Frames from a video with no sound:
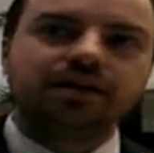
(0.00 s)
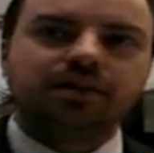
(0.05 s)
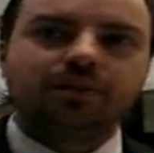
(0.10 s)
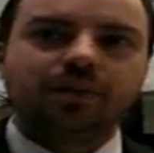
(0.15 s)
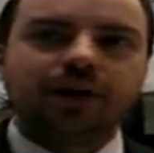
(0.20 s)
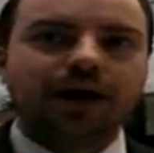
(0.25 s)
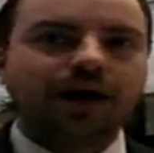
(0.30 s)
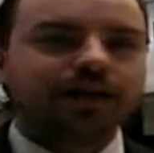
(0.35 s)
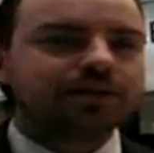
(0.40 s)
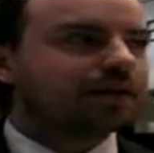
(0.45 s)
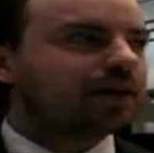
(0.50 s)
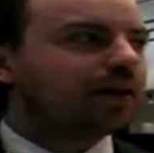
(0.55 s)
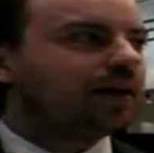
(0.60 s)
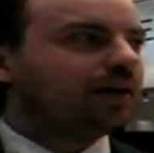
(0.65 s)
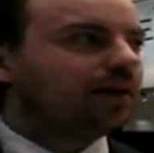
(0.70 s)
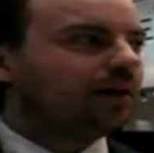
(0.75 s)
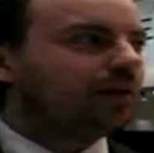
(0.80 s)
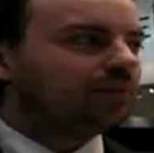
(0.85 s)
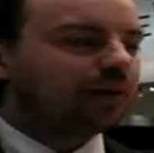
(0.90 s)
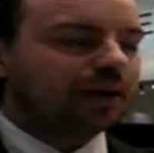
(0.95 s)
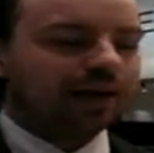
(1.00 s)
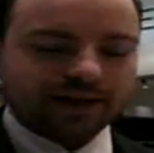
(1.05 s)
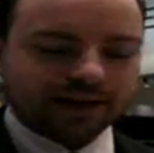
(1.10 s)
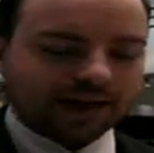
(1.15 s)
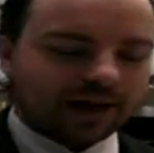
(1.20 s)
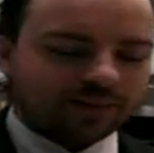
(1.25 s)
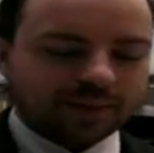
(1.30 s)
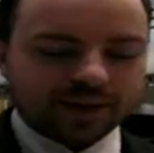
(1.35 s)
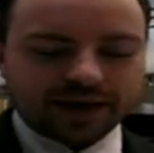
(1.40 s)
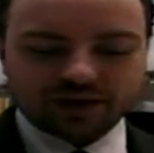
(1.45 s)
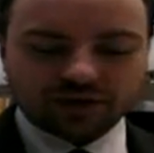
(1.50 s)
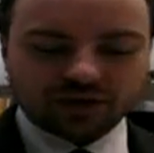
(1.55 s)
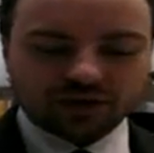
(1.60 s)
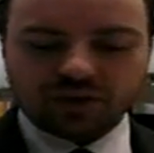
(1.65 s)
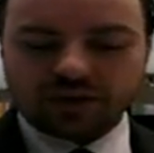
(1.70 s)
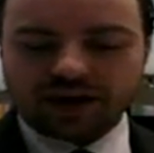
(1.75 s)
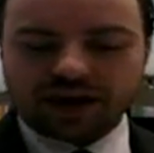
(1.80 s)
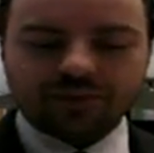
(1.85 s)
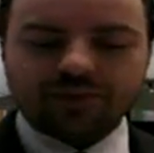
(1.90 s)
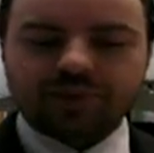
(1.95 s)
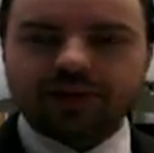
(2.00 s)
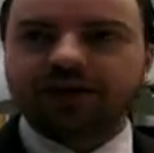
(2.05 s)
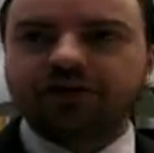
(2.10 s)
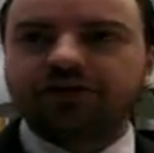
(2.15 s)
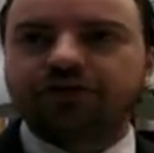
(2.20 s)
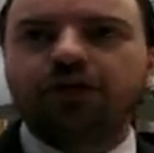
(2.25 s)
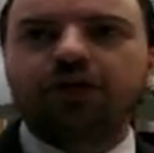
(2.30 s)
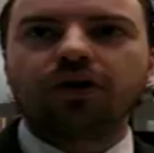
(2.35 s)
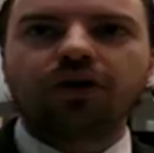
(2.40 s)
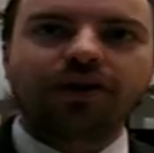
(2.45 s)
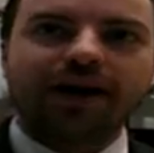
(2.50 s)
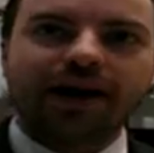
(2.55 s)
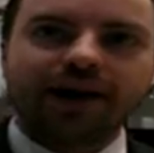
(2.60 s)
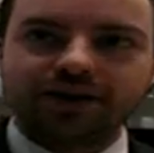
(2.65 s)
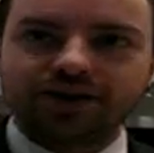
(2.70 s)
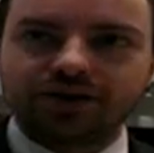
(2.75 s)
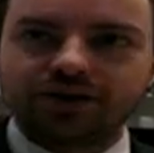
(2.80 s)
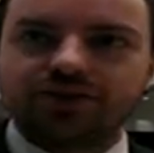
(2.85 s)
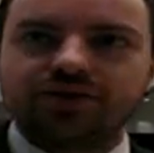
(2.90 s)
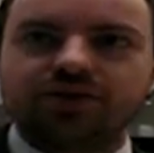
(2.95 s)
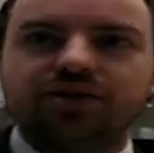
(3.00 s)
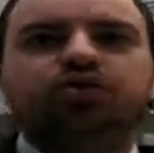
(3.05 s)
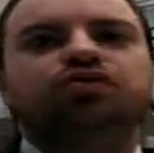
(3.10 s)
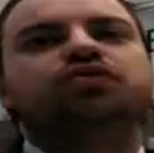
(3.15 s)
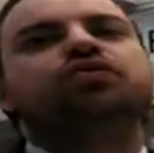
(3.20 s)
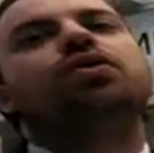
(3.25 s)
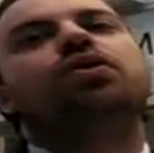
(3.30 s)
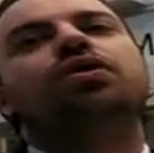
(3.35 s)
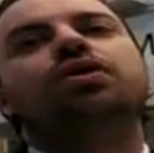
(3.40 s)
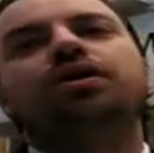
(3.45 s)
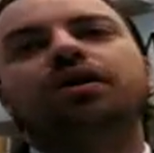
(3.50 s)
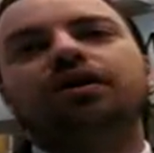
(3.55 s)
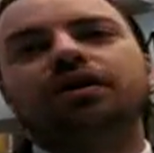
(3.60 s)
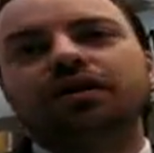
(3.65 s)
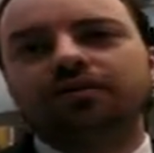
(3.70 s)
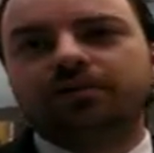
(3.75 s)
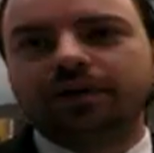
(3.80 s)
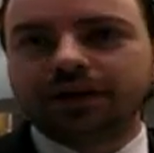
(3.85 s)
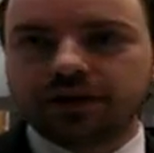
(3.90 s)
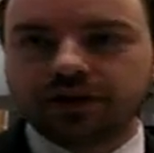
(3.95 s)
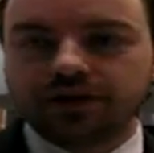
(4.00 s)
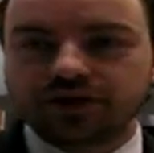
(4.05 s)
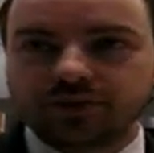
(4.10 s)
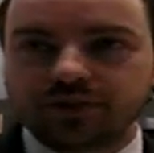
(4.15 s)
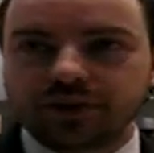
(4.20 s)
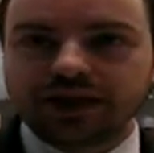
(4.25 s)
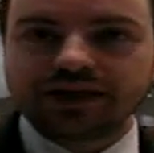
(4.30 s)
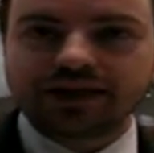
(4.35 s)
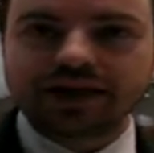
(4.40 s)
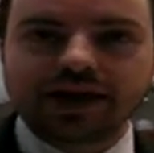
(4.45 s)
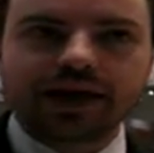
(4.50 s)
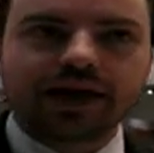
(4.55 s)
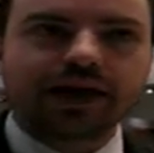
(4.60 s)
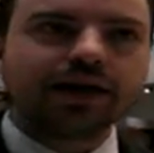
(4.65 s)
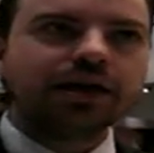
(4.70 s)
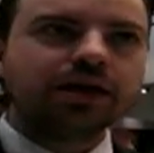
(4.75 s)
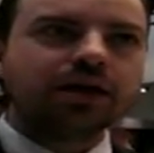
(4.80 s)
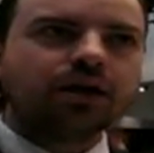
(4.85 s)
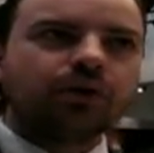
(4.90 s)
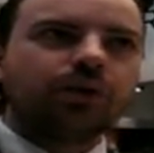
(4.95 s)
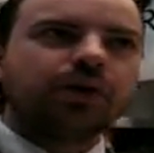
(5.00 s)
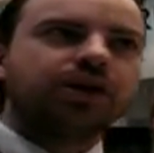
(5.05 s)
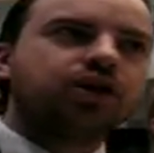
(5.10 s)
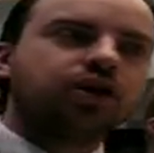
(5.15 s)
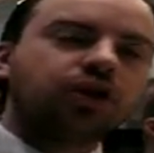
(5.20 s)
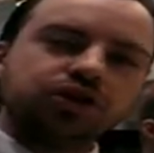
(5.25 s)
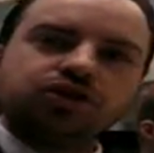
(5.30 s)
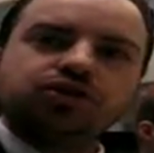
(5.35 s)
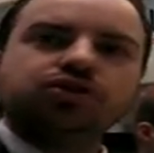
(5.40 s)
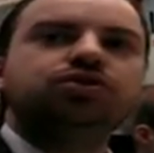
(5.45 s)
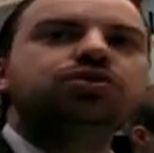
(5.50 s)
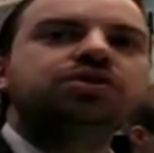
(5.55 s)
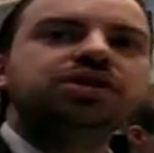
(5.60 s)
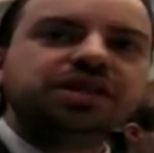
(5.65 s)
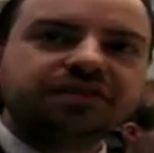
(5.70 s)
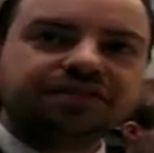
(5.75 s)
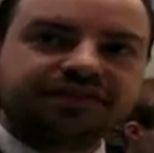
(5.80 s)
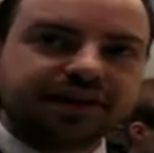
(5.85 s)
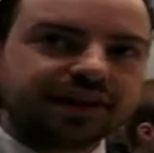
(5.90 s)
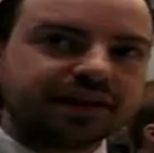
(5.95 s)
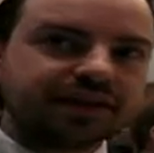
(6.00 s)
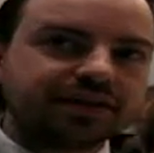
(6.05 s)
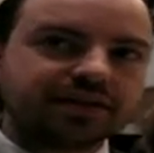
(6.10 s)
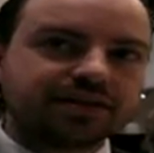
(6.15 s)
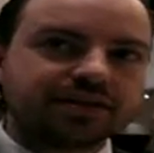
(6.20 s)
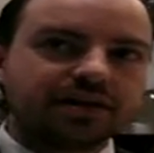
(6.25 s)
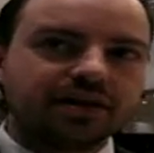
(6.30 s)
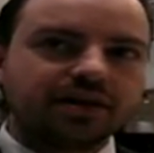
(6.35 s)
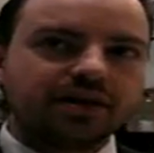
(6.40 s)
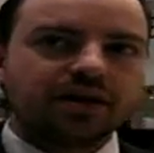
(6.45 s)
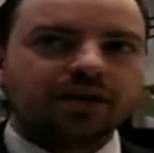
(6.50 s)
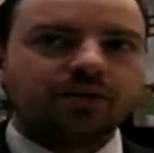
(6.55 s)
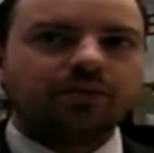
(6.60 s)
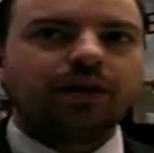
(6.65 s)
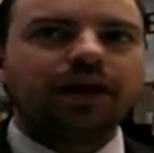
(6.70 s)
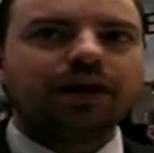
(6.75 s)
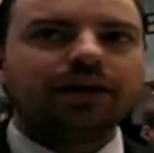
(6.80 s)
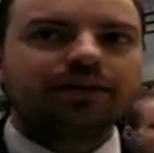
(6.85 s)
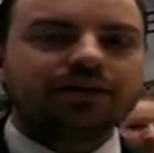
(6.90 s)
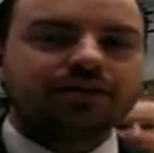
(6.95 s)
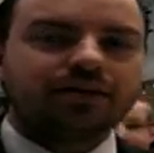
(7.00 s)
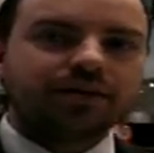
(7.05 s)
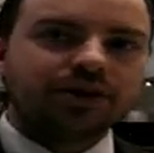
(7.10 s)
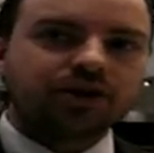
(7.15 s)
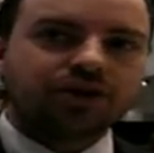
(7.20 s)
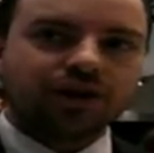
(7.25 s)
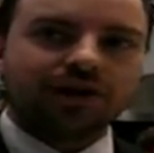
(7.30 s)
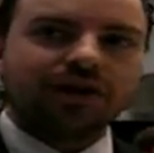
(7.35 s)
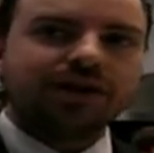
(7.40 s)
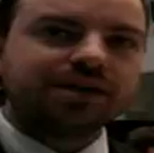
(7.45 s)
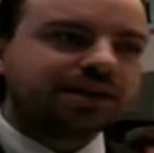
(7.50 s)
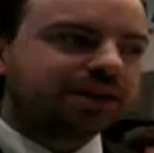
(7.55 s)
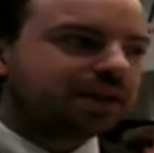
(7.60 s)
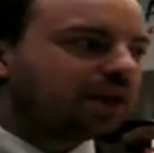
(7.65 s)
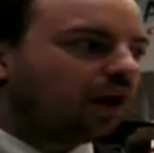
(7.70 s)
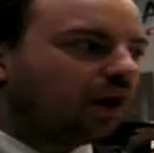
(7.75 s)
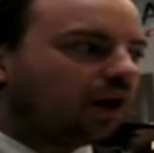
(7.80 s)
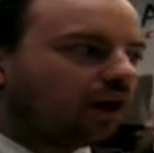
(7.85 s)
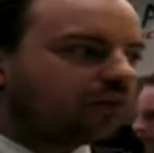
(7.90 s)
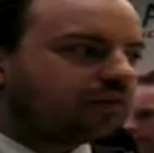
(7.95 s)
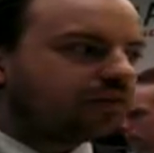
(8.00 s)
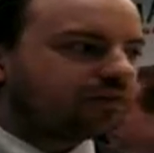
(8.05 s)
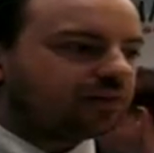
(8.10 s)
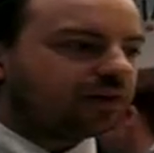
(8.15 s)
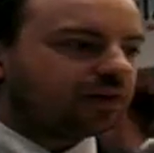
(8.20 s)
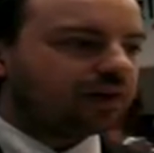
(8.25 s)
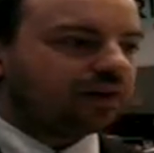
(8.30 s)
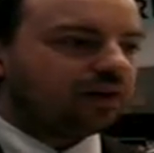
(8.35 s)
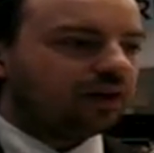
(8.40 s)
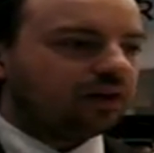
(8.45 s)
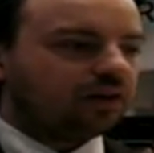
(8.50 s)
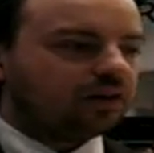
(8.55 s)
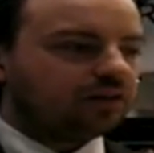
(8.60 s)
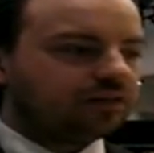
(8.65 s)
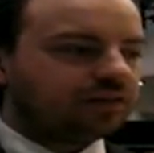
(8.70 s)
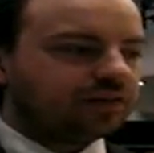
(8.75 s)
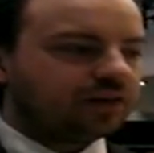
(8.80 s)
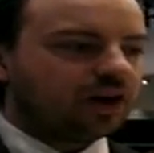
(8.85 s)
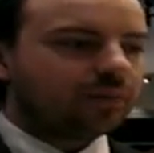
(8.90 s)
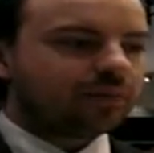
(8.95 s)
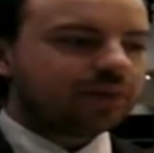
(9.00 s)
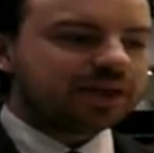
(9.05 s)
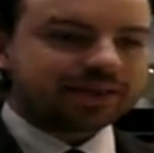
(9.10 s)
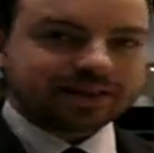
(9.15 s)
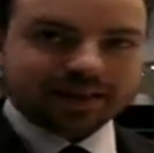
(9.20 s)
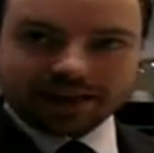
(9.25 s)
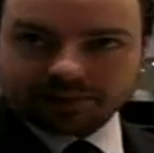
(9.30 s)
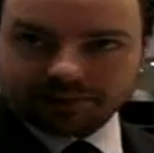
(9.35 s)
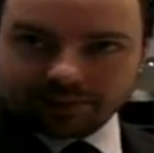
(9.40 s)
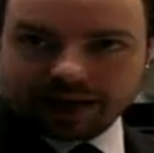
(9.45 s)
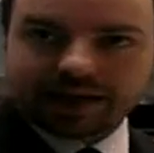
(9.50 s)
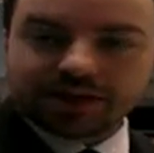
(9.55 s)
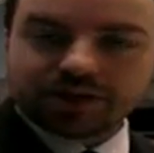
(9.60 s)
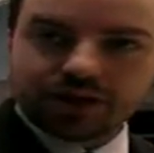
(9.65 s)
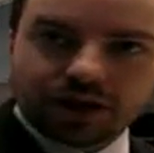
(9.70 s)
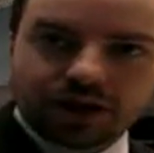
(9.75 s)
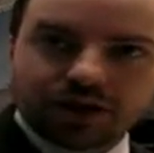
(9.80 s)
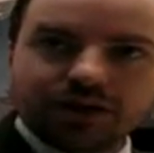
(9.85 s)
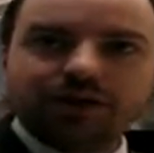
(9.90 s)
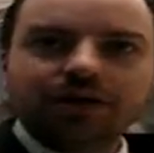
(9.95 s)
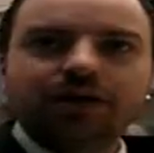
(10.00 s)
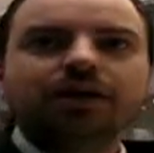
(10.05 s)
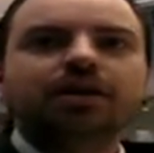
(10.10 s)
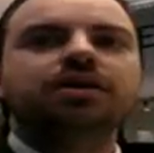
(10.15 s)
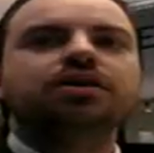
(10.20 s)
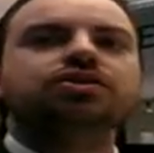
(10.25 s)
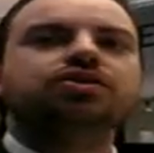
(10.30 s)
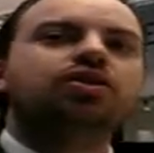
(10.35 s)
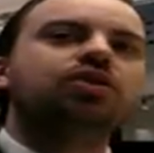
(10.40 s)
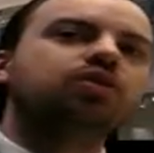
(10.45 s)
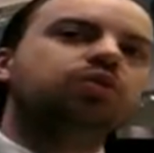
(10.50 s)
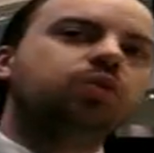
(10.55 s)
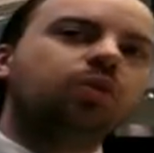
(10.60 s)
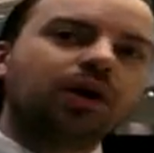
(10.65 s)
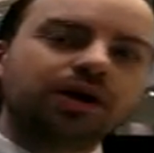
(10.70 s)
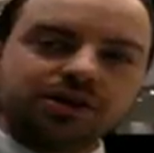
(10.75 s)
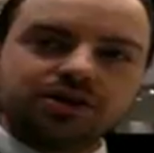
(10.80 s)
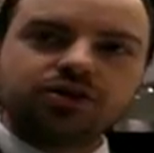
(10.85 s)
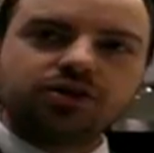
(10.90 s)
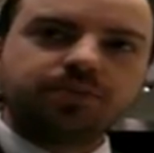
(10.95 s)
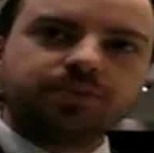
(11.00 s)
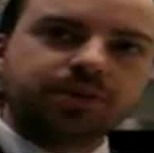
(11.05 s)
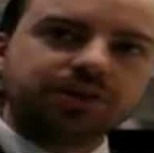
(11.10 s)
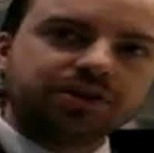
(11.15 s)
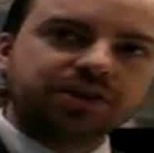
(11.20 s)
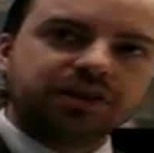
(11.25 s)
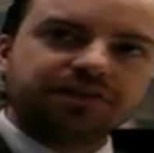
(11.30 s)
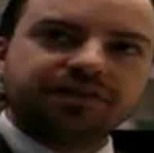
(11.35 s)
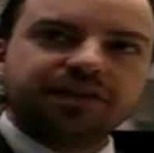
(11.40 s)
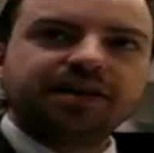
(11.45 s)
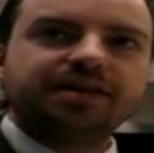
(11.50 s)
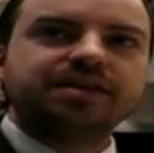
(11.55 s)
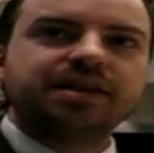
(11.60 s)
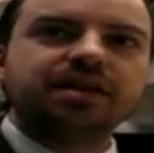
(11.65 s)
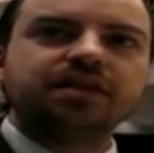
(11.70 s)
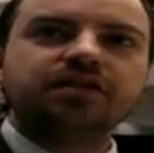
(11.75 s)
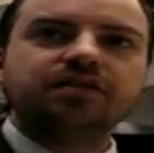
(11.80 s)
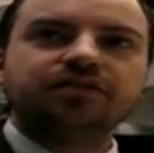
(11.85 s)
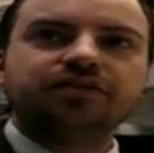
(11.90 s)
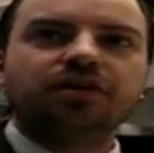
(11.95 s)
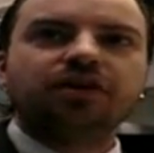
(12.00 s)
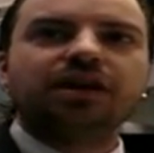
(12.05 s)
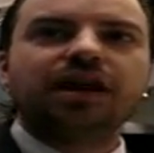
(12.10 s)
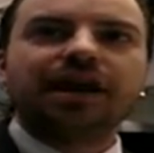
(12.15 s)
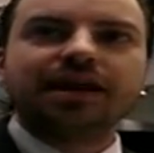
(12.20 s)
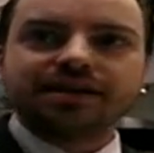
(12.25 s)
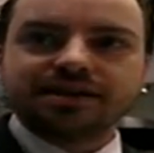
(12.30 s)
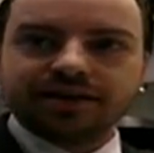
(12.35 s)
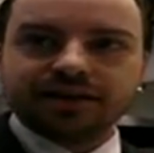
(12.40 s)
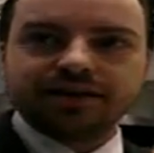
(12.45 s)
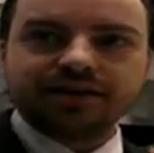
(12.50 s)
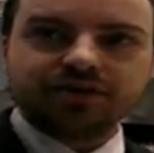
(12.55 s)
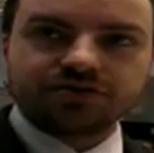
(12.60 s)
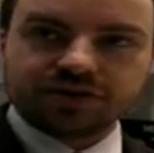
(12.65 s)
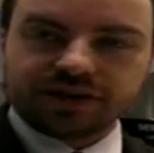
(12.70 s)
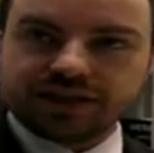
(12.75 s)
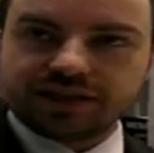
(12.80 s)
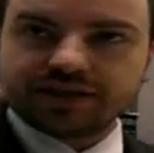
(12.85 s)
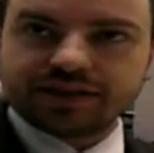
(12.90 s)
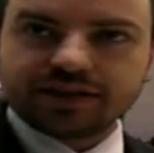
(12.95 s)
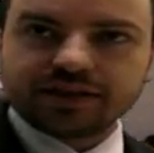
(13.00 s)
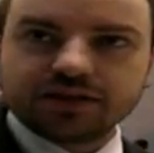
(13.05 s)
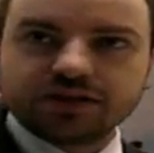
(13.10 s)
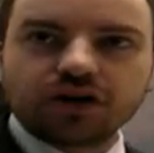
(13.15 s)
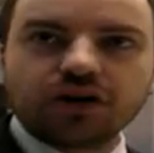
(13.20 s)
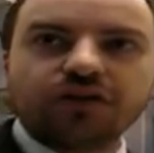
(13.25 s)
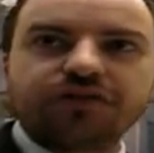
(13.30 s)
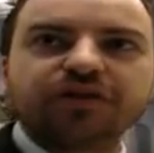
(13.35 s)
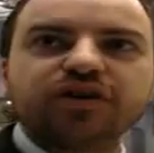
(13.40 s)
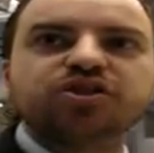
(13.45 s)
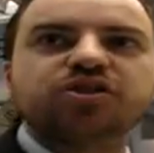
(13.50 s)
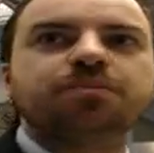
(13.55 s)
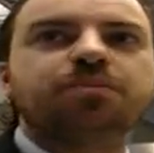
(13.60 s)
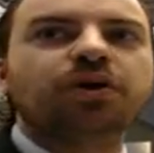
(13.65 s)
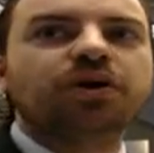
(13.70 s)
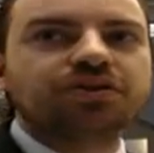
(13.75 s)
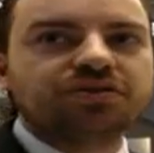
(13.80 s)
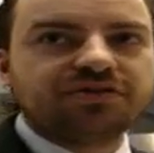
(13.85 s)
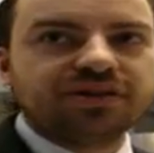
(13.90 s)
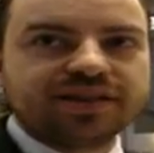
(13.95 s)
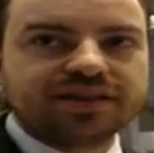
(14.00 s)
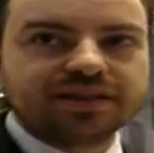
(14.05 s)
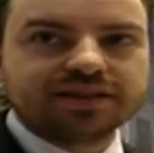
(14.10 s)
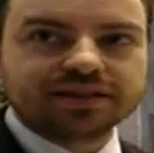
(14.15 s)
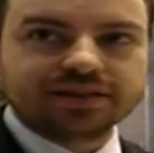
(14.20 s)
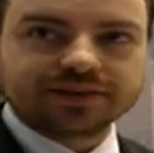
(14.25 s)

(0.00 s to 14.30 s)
But like MPEG-2, MPEG-4, H.264, Windows Media, we could do DivX, but the majority of companies like Medion don't want to put DivX in for license reasons or for support reasons.